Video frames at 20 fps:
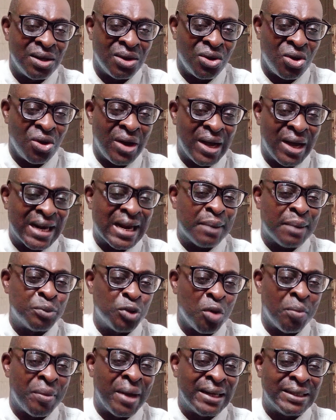or an
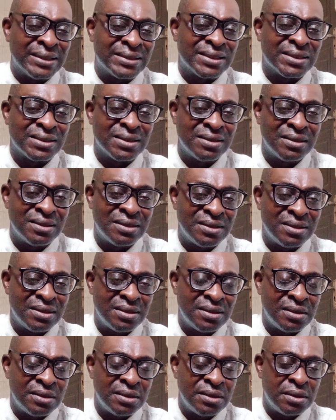abnormality?
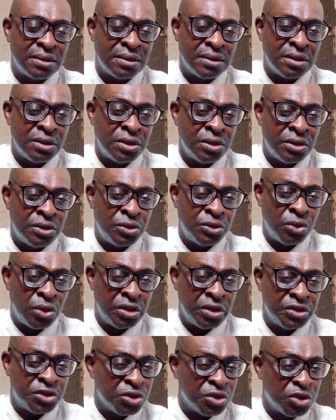
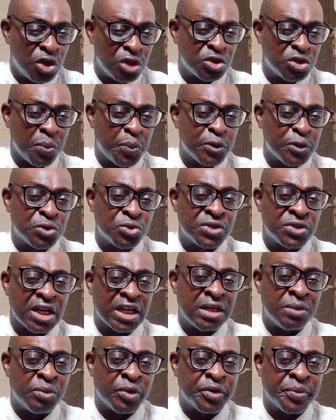It's not supposed to take
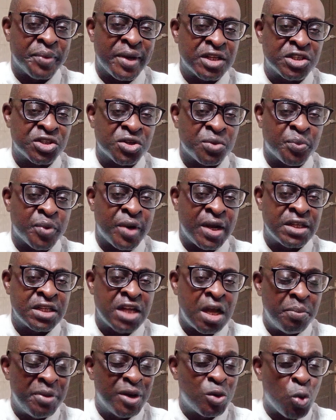anybody by surprise.
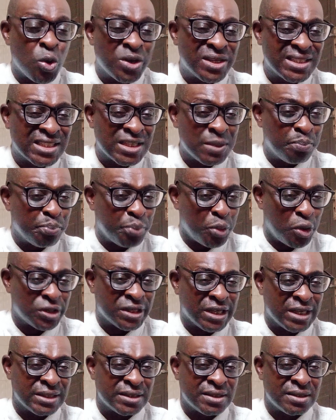But what is
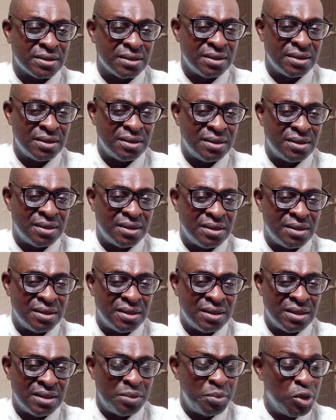important,
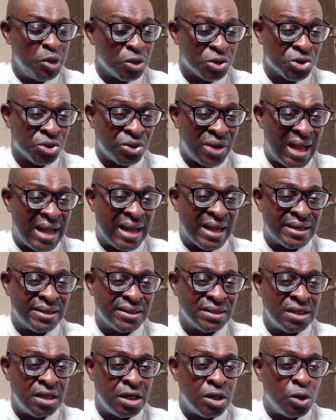let me also add,
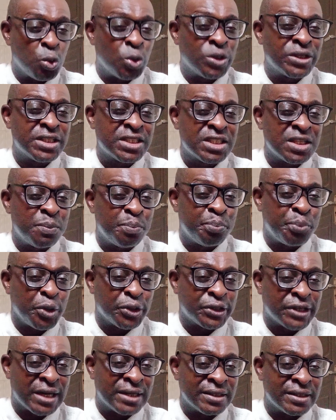what is
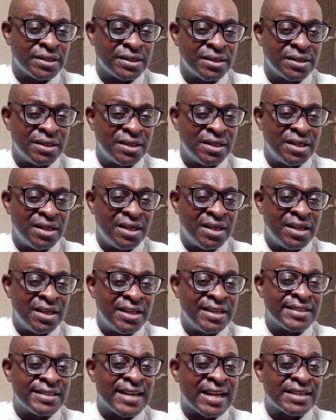important
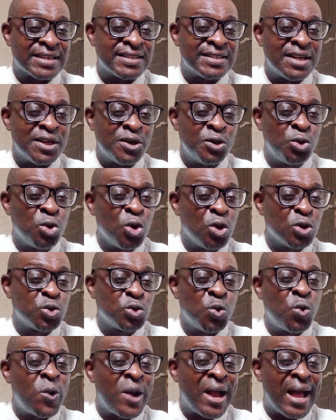is that those
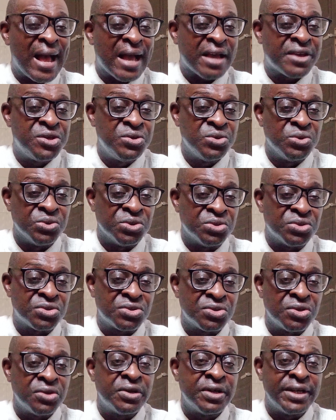who were
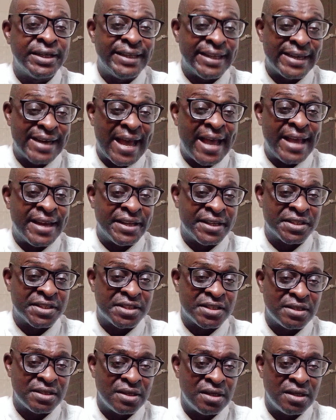accused denied it.